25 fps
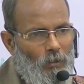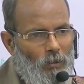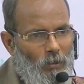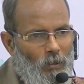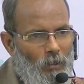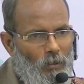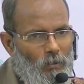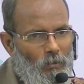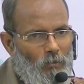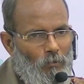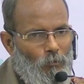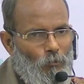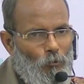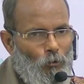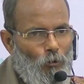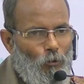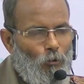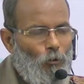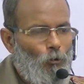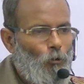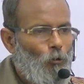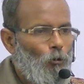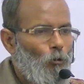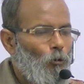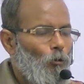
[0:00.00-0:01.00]
Done.
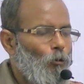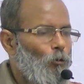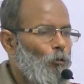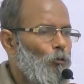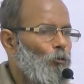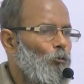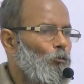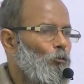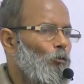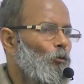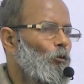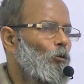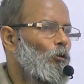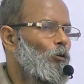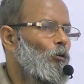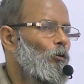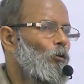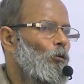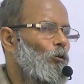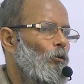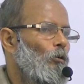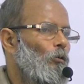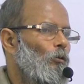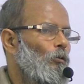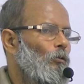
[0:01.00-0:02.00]

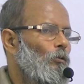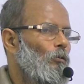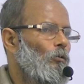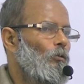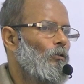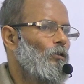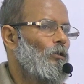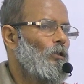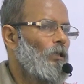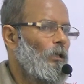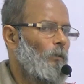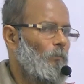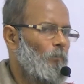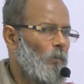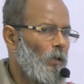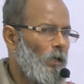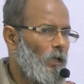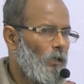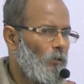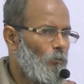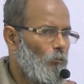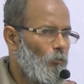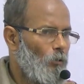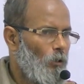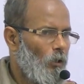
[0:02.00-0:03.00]
So,
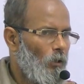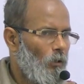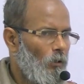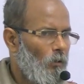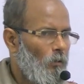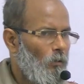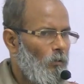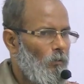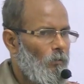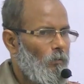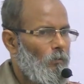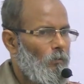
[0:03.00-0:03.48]
supply to the